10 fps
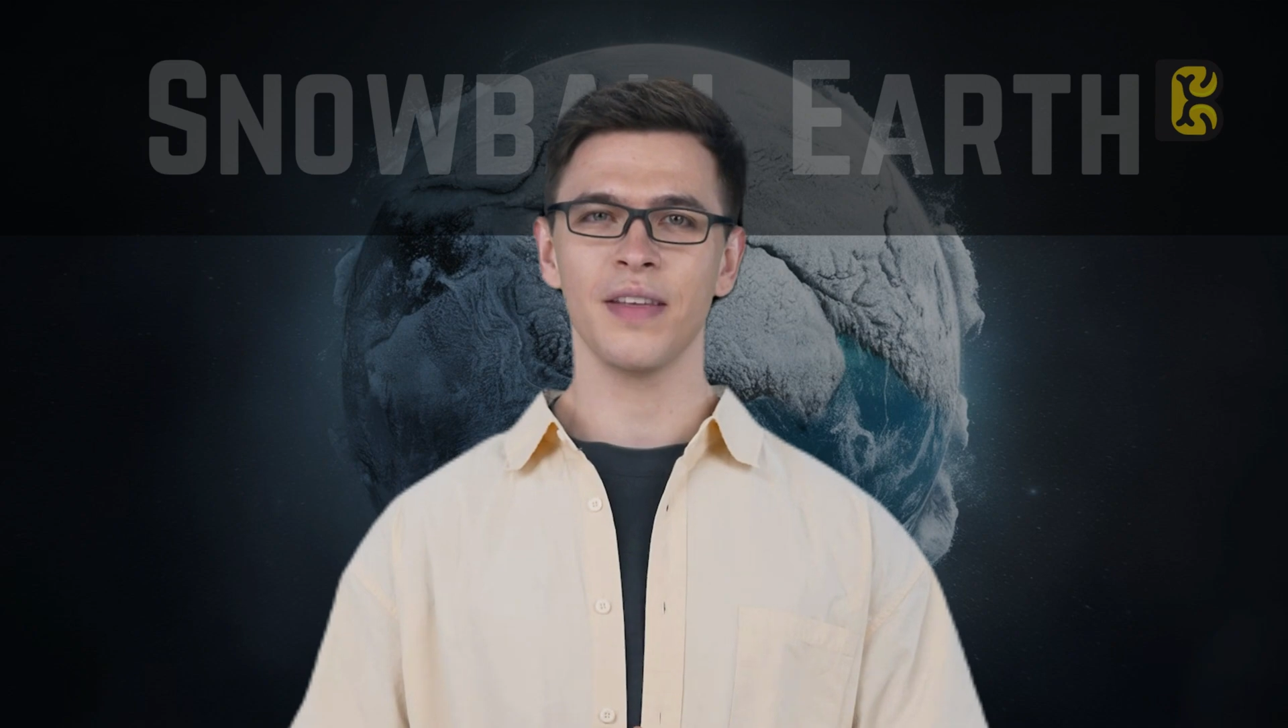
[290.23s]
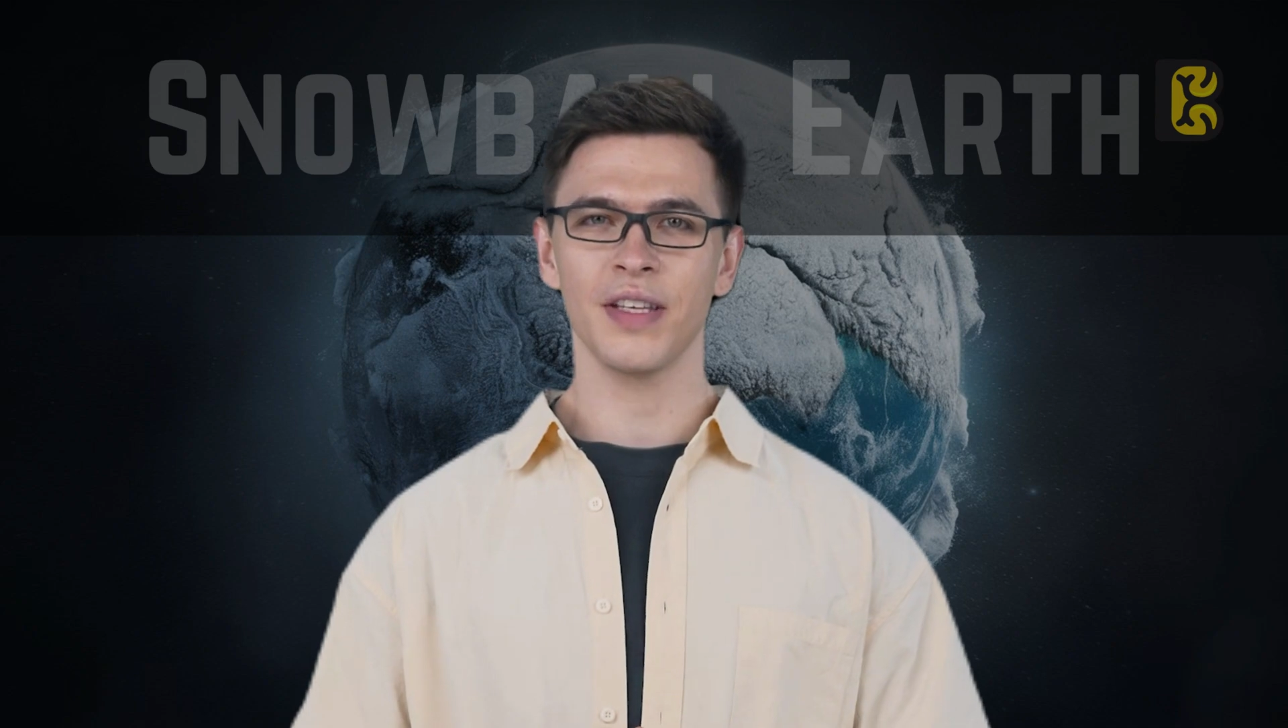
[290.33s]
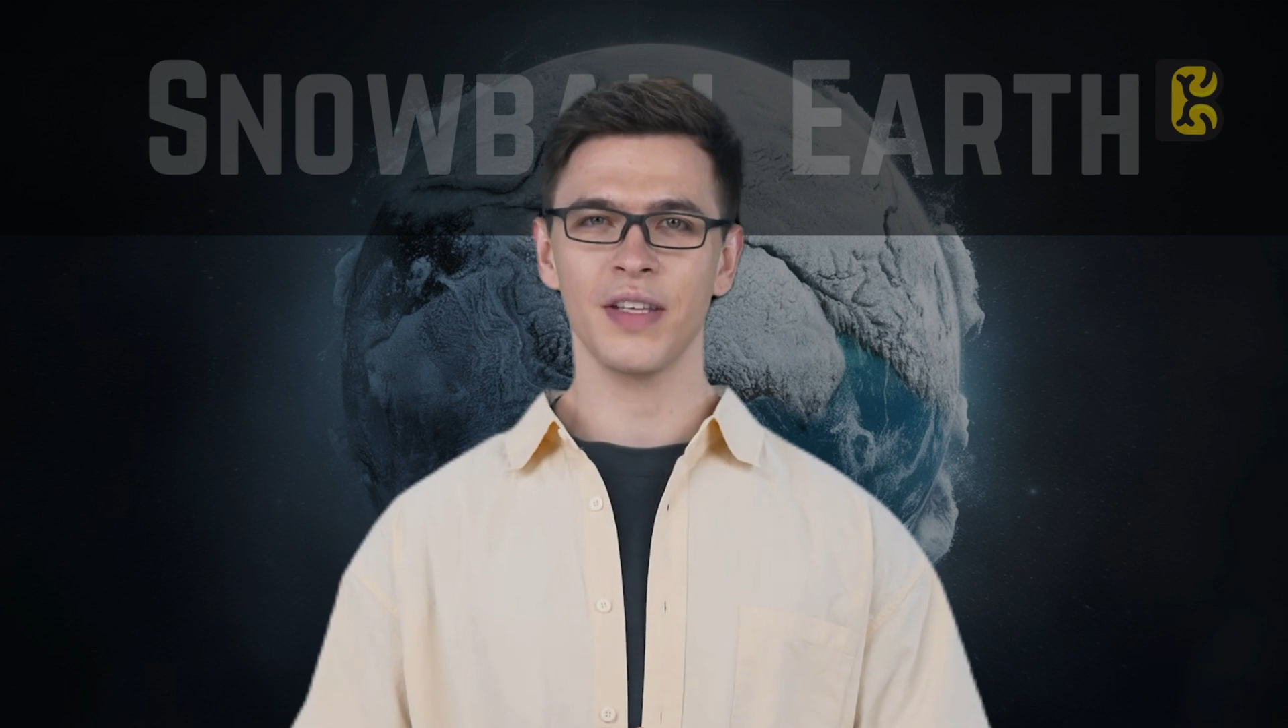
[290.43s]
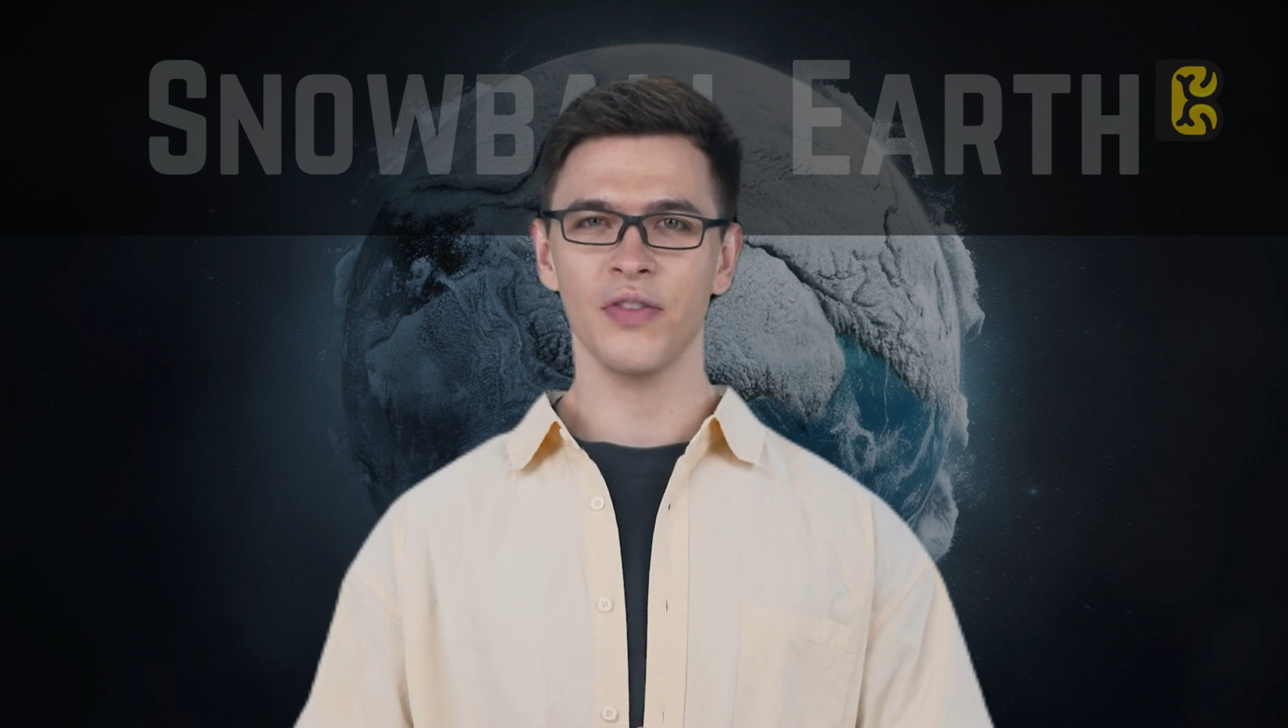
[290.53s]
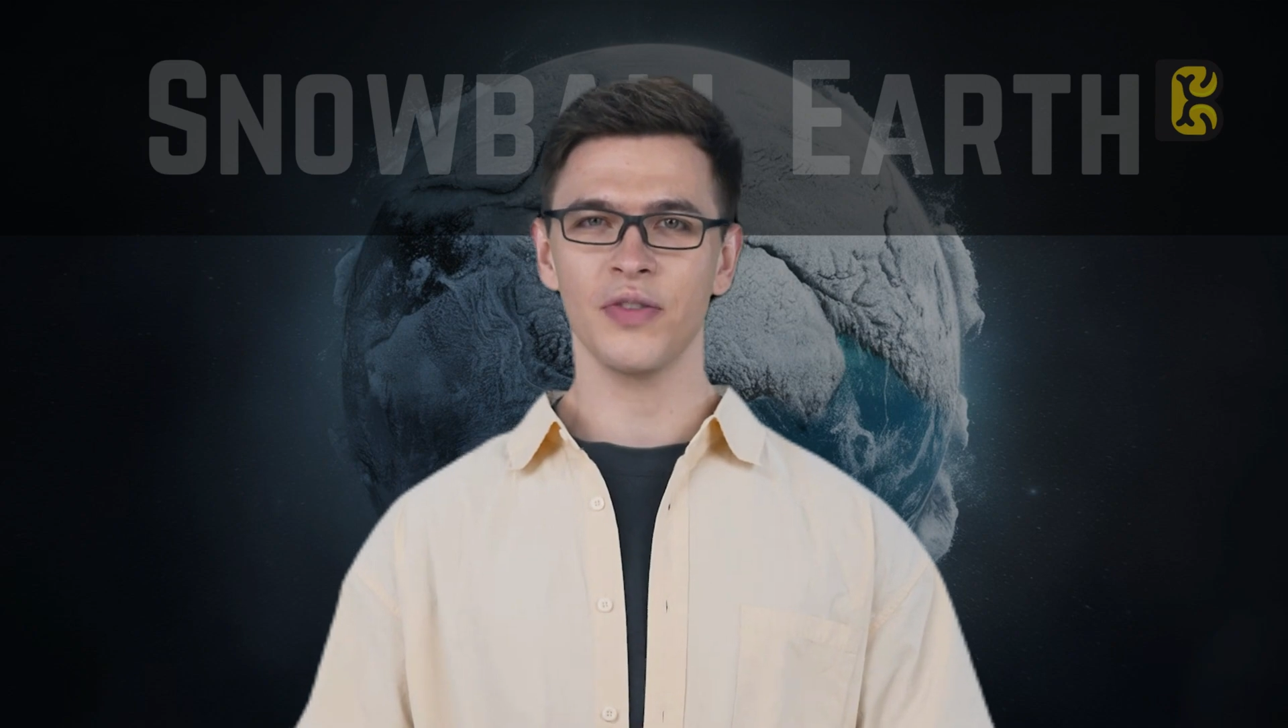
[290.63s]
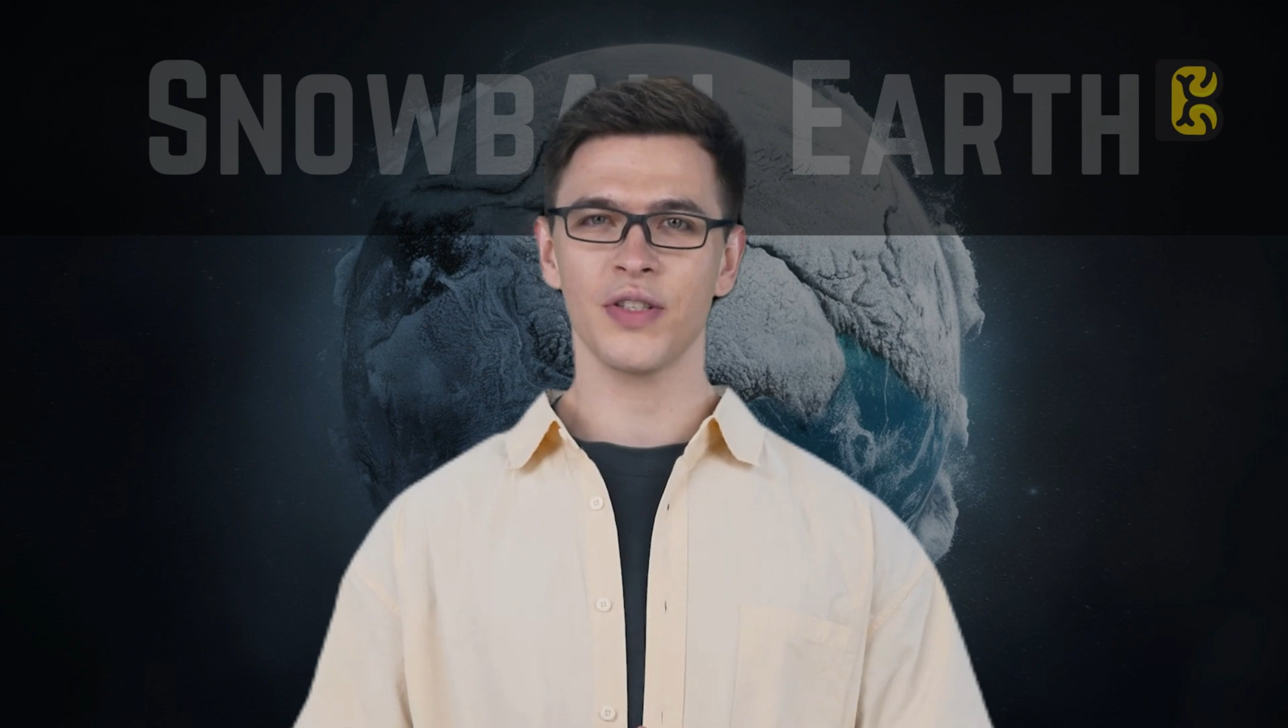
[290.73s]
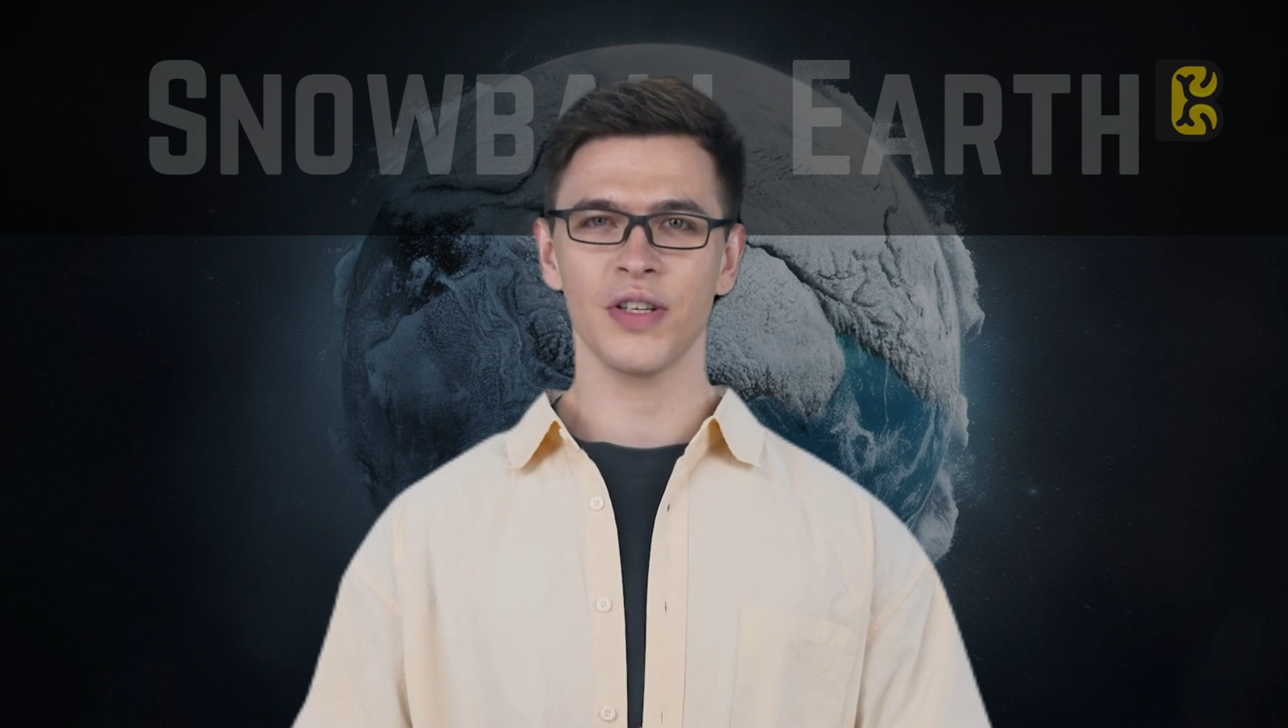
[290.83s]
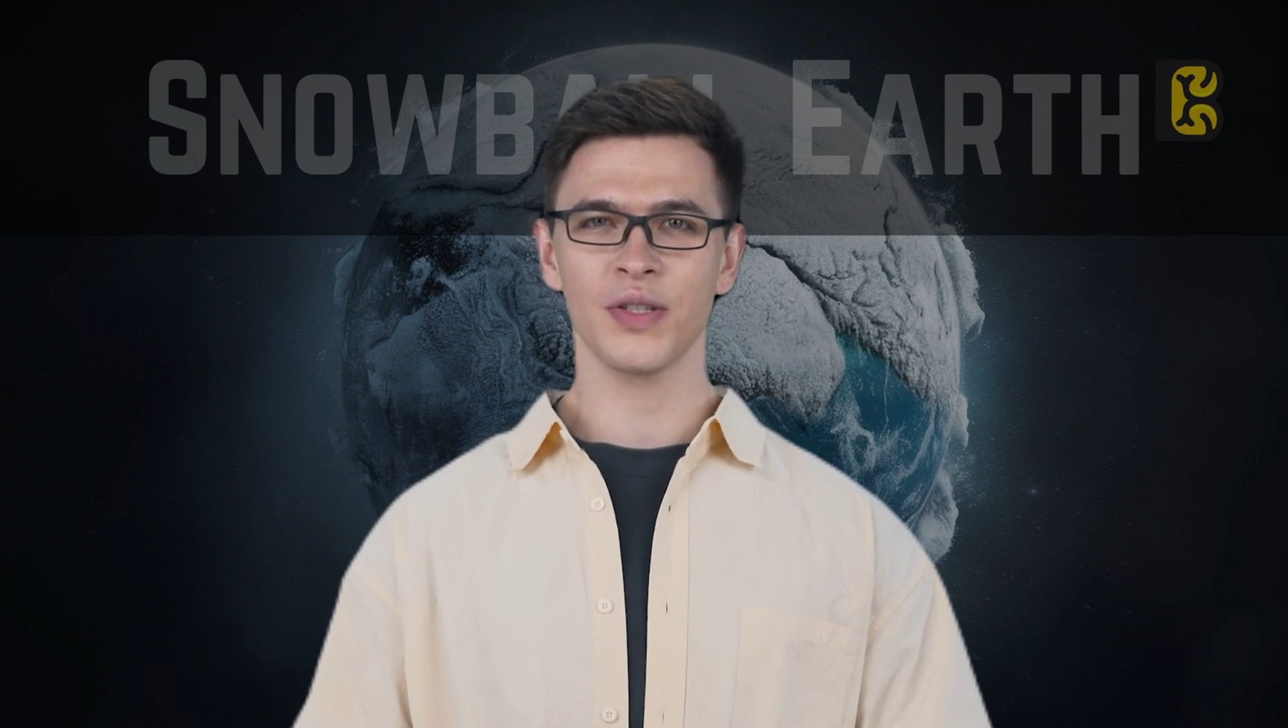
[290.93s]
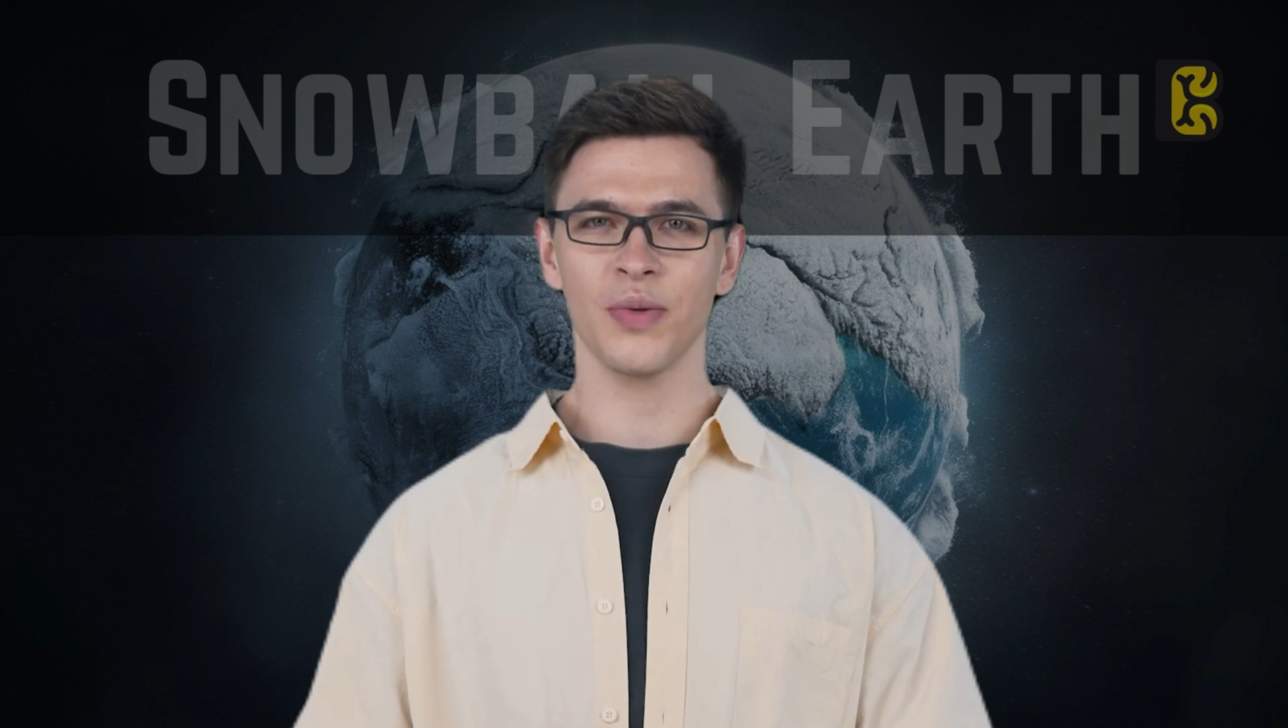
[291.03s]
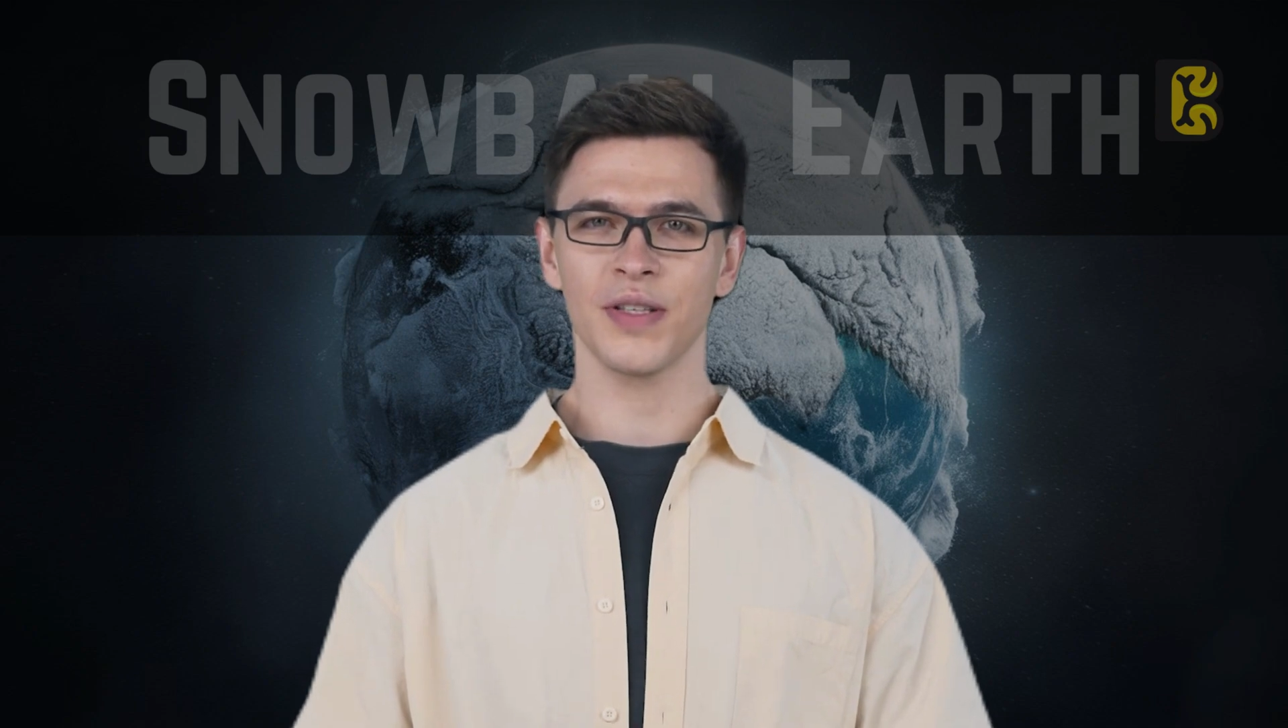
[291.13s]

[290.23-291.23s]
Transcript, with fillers: he returned to